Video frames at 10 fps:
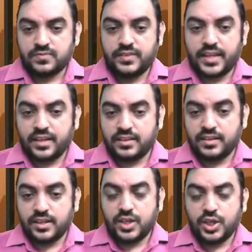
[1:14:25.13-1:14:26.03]

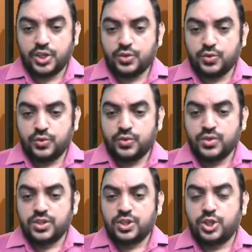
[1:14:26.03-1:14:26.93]
then
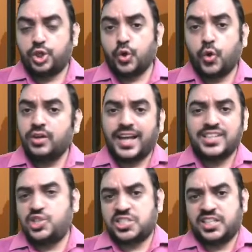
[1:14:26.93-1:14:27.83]
you don't
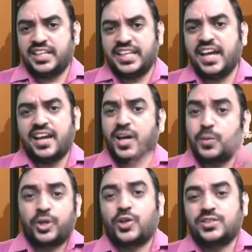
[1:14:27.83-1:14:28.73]
adjust in
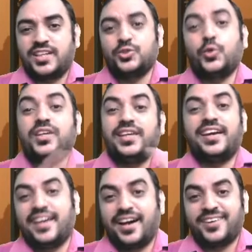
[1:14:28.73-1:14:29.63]
EIR because there is no
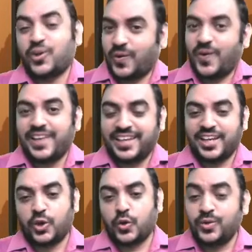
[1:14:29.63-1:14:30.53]
EIR, you are not
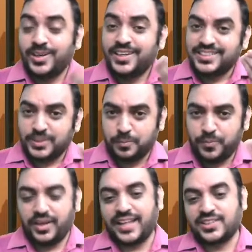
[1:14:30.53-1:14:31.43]
taking loan.
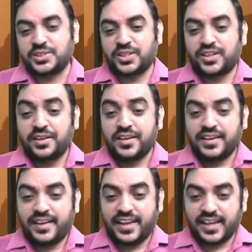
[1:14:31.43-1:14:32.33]
Simple answer,
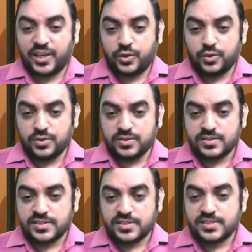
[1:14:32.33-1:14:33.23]
take it to
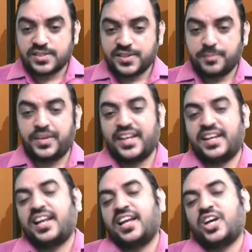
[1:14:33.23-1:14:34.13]

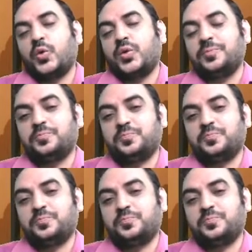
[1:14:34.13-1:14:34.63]
P&L account.